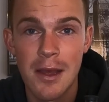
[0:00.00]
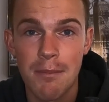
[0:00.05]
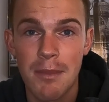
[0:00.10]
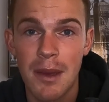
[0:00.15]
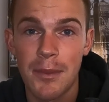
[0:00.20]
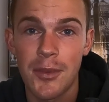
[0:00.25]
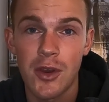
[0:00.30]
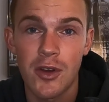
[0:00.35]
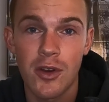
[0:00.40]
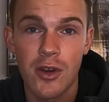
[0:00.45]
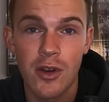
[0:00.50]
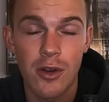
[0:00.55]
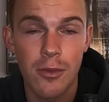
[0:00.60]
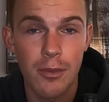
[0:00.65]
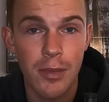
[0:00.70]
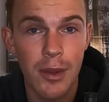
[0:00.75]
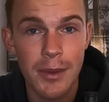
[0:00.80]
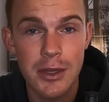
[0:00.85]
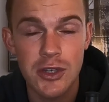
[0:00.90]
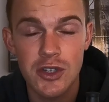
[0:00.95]
Maybe you're on
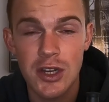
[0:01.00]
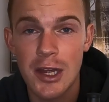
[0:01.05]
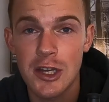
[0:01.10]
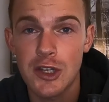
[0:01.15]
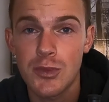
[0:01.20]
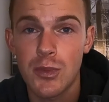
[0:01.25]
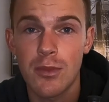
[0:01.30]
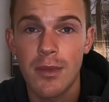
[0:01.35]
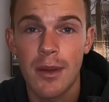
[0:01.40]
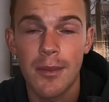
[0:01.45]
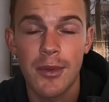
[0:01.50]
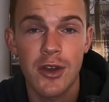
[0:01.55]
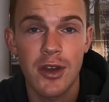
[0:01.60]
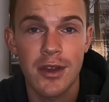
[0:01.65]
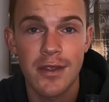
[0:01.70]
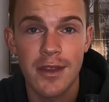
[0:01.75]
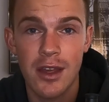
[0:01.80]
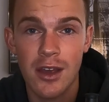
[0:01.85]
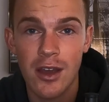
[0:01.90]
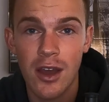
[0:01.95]
public transport, maybe you're
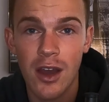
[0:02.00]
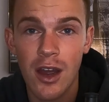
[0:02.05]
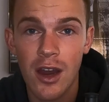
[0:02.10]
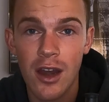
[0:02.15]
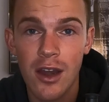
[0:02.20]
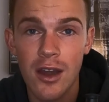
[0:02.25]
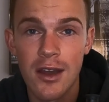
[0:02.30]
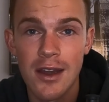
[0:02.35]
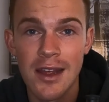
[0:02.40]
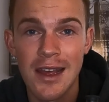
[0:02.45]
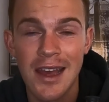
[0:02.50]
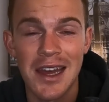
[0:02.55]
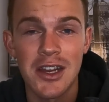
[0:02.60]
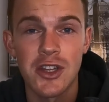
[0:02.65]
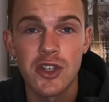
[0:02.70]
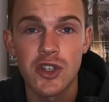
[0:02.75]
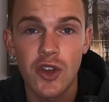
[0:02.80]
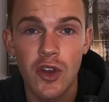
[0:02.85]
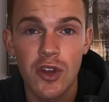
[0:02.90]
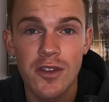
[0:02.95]
in the car, and
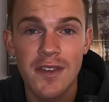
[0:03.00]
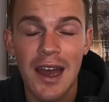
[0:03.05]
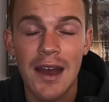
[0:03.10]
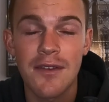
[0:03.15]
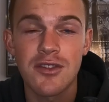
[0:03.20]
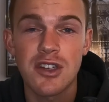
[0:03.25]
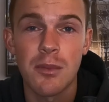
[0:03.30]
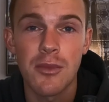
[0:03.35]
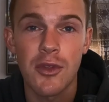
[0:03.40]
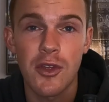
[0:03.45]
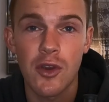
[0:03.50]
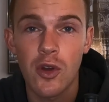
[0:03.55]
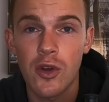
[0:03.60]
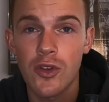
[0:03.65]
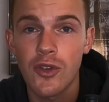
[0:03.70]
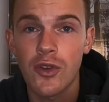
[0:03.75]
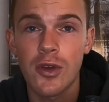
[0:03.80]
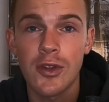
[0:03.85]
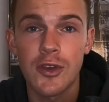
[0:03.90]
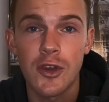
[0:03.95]
it's good to have something
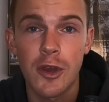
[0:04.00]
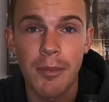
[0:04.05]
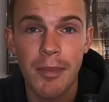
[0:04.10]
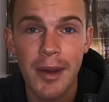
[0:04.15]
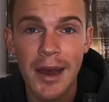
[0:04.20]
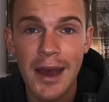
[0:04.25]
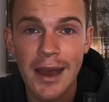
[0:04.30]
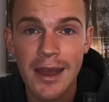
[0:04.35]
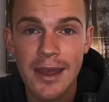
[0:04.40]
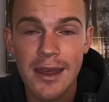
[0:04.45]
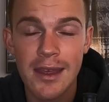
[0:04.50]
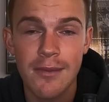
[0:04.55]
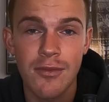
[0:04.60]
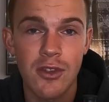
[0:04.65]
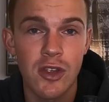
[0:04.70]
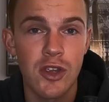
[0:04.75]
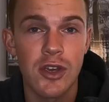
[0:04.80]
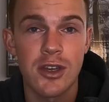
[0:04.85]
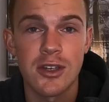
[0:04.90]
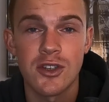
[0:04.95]
on you in your bag
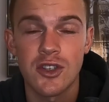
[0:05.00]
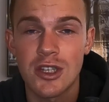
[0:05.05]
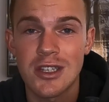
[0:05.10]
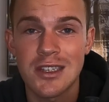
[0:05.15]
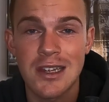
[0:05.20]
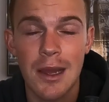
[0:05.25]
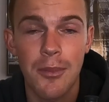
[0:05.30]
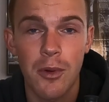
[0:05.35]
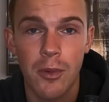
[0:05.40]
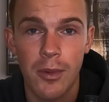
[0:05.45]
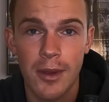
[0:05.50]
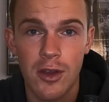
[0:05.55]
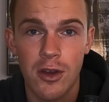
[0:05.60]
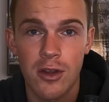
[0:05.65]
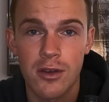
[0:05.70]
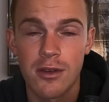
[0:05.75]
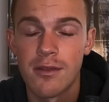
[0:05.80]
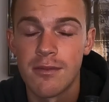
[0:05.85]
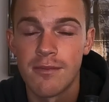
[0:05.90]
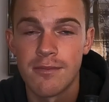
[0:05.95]
that you can just sip away
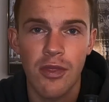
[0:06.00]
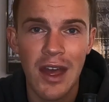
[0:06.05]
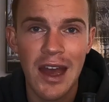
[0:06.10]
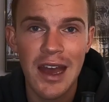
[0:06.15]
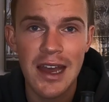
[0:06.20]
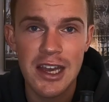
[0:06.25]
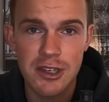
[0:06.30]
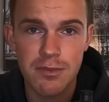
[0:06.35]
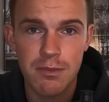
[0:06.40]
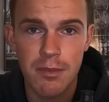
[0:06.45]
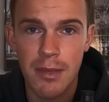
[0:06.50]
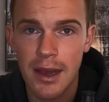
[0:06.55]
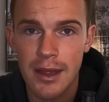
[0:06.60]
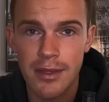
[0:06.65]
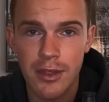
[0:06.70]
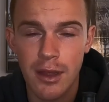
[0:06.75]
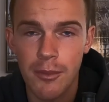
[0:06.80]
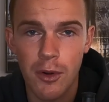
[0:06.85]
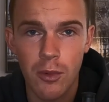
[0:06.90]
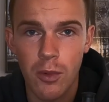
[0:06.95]
on. That is my
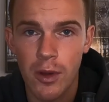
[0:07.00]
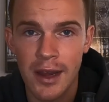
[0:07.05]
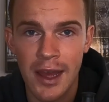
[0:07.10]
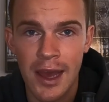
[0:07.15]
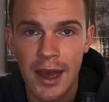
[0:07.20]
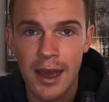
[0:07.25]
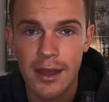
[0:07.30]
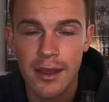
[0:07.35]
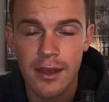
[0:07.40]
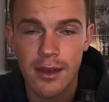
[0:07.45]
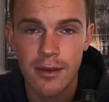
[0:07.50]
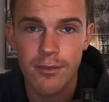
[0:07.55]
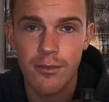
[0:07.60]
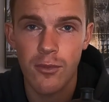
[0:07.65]
#1 hack.